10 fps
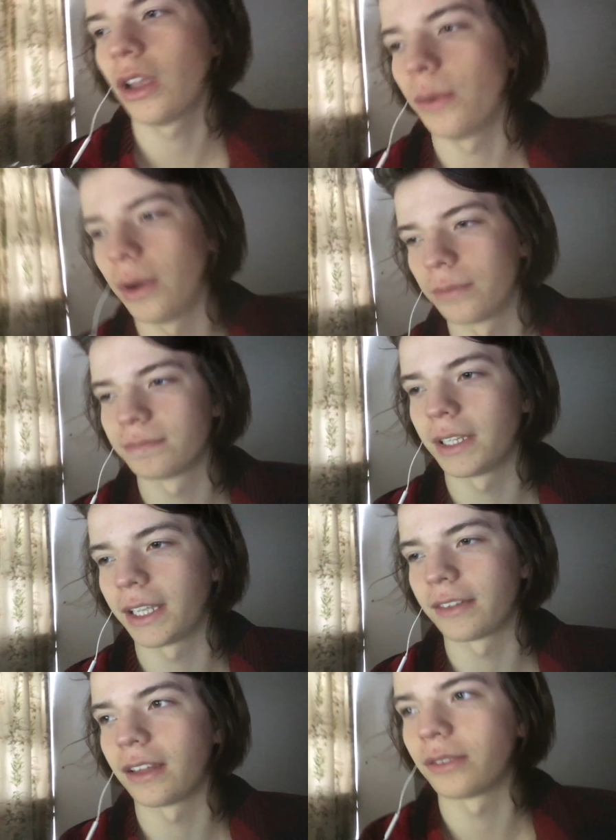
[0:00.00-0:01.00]
oh well, I
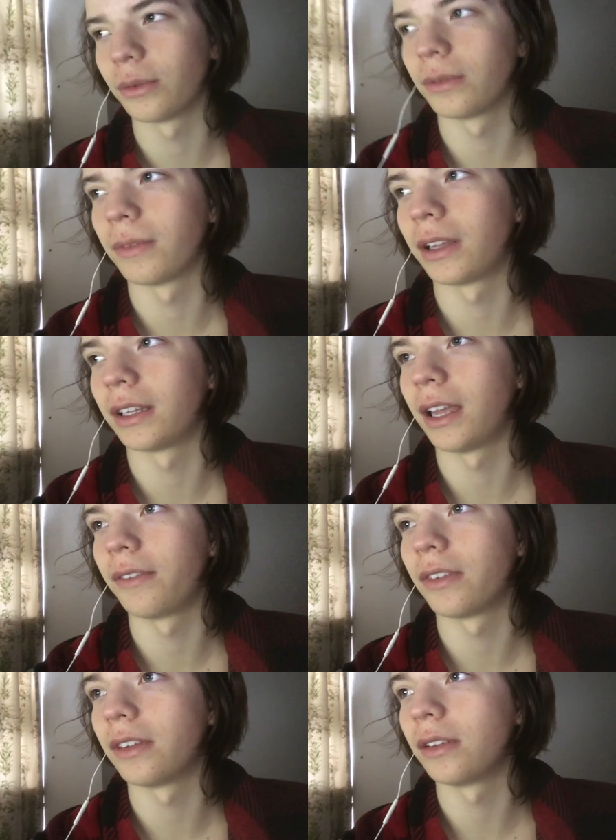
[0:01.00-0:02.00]
guess that's all I'm gonna
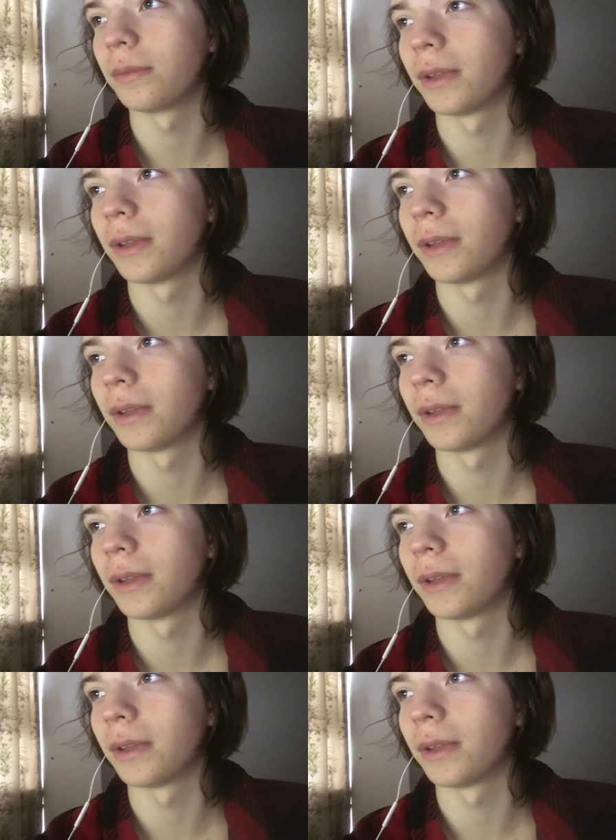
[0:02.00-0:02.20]
have to do.